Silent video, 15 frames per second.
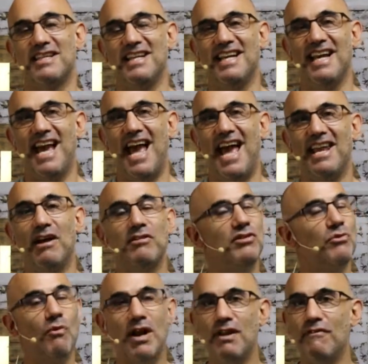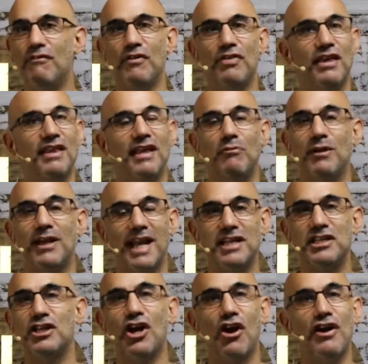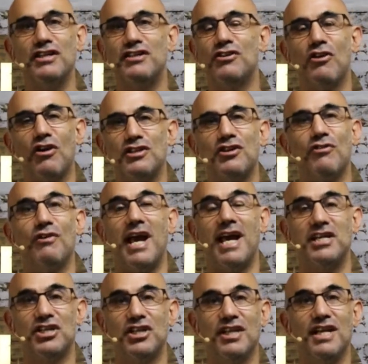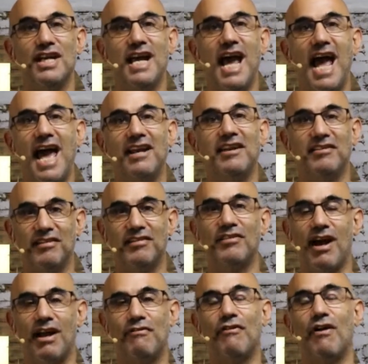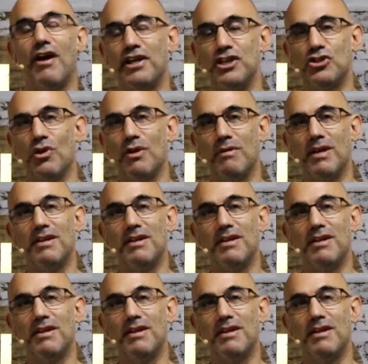And that was a wonderful thing that we can actually go into God's creation and it is designed for our enjoyment.